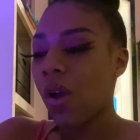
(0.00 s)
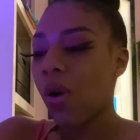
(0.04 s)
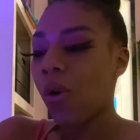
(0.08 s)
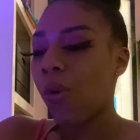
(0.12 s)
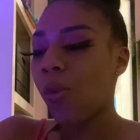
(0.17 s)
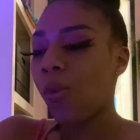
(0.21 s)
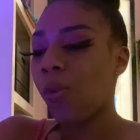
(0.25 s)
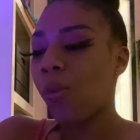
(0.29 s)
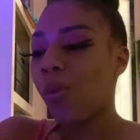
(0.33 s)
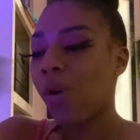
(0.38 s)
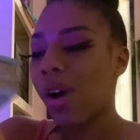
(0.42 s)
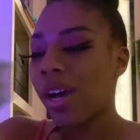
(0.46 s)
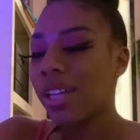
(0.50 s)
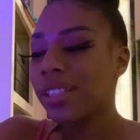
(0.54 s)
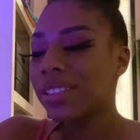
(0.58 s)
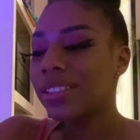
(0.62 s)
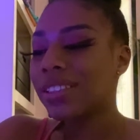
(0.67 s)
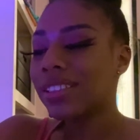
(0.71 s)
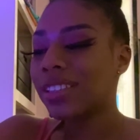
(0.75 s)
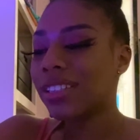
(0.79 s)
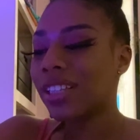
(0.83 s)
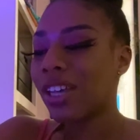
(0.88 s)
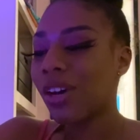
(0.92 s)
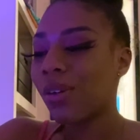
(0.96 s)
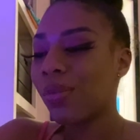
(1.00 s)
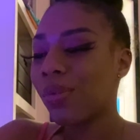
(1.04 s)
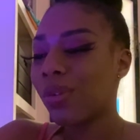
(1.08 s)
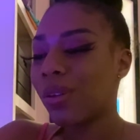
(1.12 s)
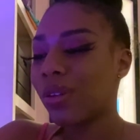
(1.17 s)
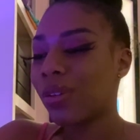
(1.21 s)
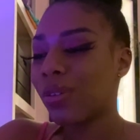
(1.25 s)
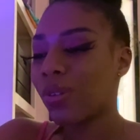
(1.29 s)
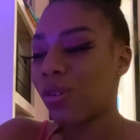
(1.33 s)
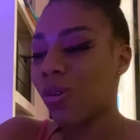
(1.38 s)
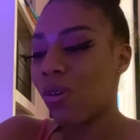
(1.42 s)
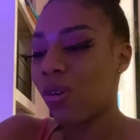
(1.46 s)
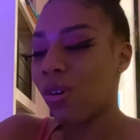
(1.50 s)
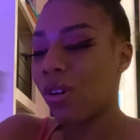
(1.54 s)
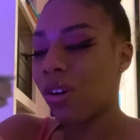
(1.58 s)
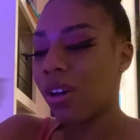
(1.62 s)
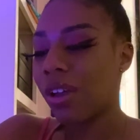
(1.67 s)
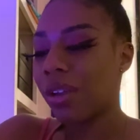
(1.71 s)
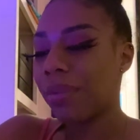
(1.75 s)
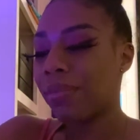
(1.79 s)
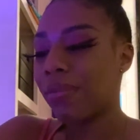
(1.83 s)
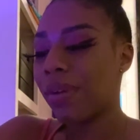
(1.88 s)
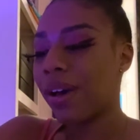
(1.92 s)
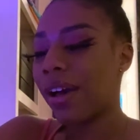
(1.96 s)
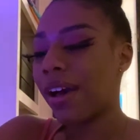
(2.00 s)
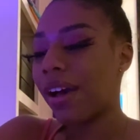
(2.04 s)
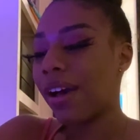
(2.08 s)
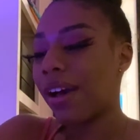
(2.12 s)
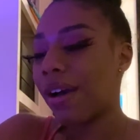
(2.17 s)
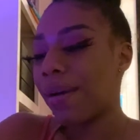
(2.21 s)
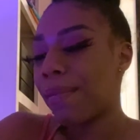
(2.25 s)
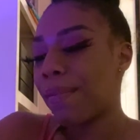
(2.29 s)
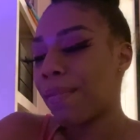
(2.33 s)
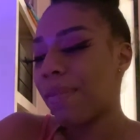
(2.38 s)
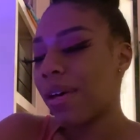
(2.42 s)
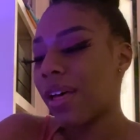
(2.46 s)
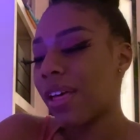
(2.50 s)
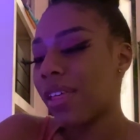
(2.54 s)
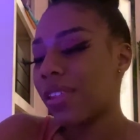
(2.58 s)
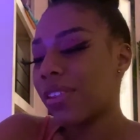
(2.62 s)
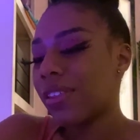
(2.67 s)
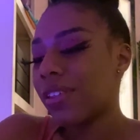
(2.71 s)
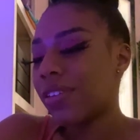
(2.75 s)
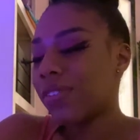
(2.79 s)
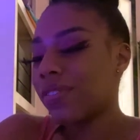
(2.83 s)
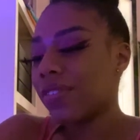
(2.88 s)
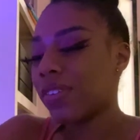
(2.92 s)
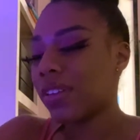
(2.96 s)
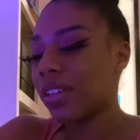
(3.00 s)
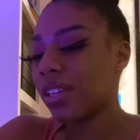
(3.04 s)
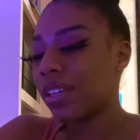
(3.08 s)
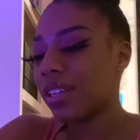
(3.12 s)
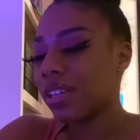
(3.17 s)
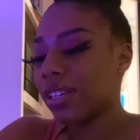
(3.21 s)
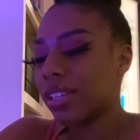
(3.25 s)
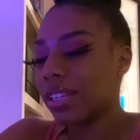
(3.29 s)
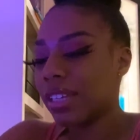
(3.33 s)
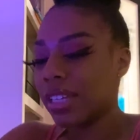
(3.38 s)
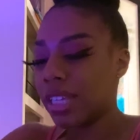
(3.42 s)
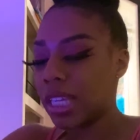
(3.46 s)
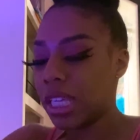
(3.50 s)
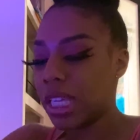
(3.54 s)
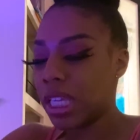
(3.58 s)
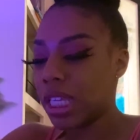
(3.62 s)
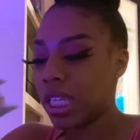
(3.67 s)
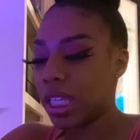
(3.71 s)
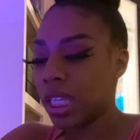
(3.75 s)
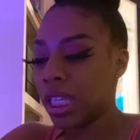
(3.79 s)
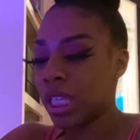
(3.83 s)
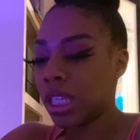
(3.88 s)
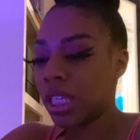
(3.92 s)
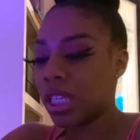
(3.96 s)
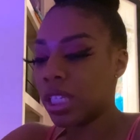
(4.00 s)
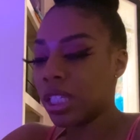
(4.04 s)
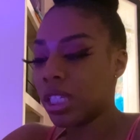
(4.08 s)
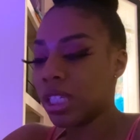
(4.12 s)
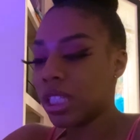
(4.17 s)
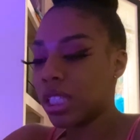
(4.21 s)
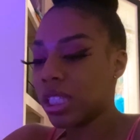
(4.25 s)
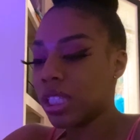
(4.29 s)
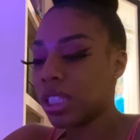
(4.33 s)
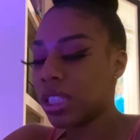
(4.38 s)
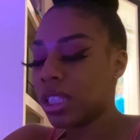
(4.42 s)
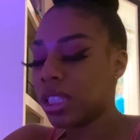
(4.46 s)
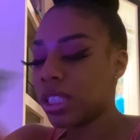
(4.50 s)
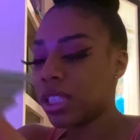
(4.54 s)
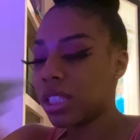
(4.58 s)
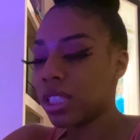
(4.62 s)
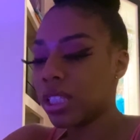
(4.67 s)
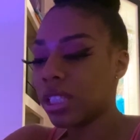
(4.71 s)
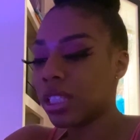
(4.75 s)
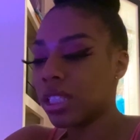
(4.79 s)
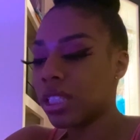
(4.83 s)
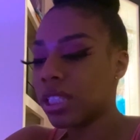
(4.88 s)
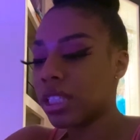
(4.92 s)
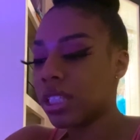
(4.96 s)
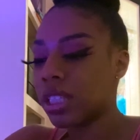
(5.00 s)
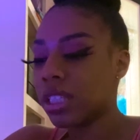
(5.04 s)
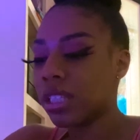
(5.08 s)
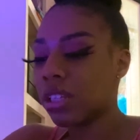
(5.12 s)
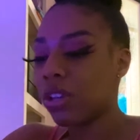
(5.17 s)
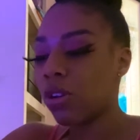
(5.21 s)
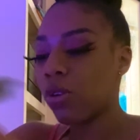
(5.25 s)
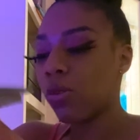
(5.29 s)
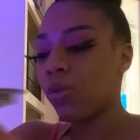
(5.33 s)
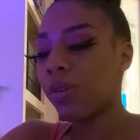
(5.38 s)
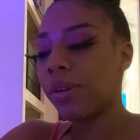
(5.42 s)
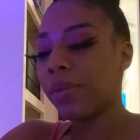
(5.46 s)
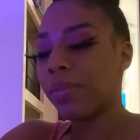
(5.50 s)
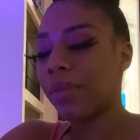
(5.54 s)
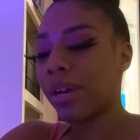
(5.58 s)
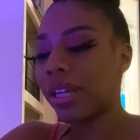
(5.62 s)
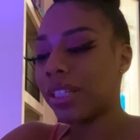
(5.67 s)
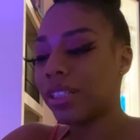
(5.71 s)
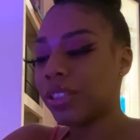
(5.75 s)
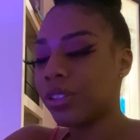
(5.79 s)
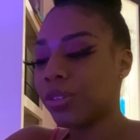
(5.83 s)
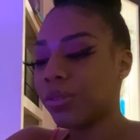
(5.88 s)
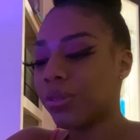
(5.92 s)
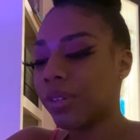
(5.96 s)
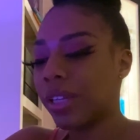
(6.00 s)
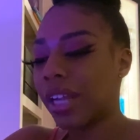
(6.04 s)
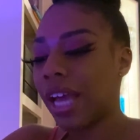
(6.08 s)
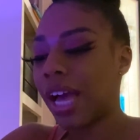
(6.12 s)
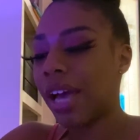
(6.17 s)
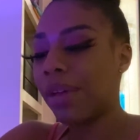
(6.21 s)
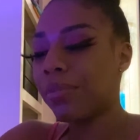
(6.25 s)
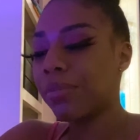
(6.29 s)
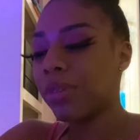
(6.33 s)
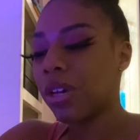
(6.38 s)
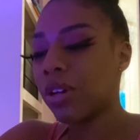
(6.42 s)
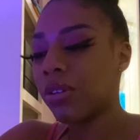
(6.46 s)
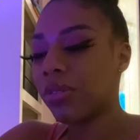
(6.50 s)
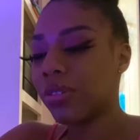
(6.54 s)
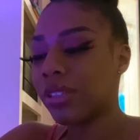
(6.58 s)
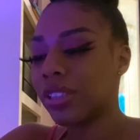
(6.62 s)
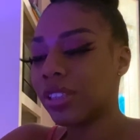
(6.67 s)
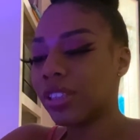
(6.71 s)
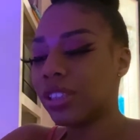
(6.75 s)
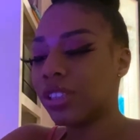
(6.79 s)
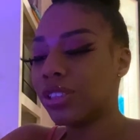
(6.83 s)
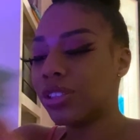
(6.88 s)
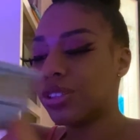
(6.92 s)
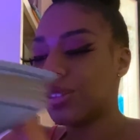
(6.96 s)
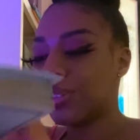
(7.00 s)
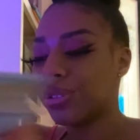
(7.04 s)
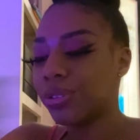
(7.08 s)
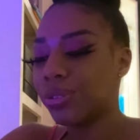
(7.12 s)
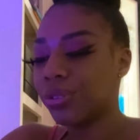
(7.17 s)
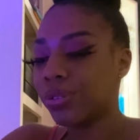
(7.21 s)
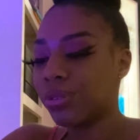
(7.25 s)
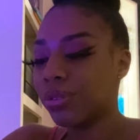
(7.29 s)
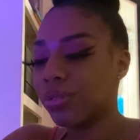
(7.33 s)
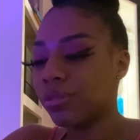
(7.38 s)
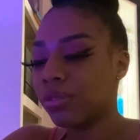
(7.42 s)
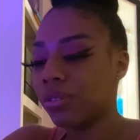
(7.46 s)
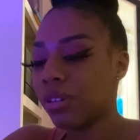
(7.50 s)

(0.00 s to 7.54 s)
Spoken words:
What's going on, my motherfucking? Who am I doing? I'm gonna do